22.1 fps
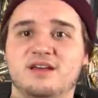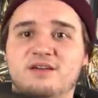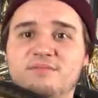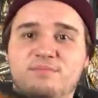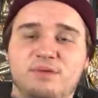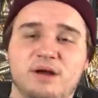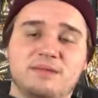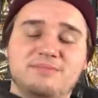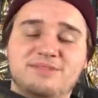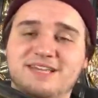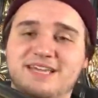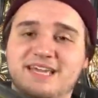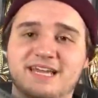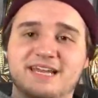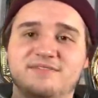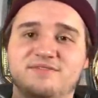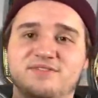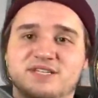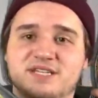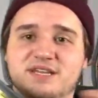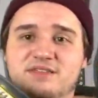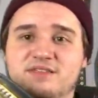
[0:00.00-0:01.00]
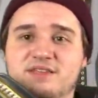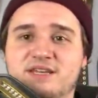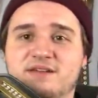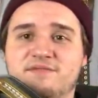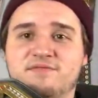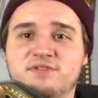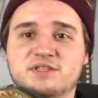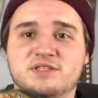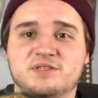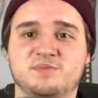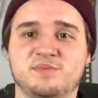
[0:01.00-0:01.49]
Probably can't even tell the
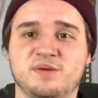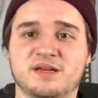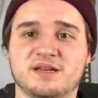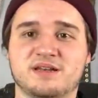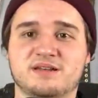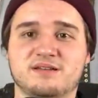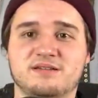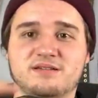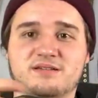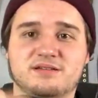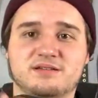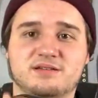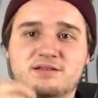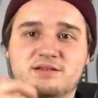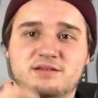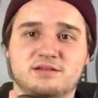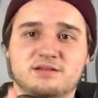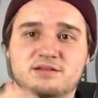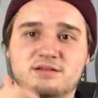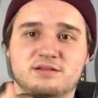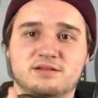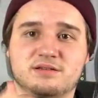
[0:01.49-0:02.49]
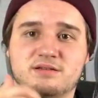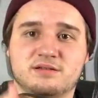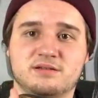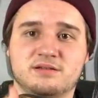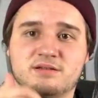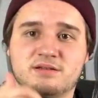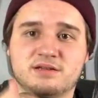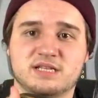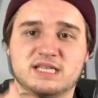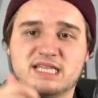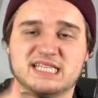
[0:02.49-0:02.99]
difference, but
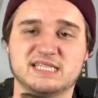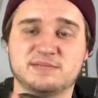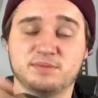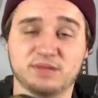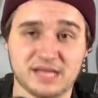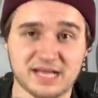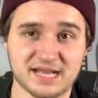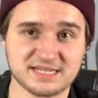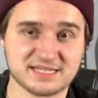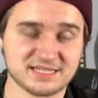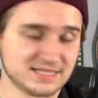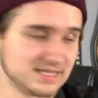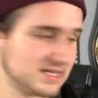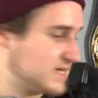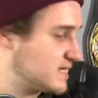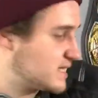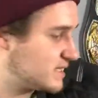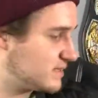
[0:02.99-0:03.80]
it's plastic.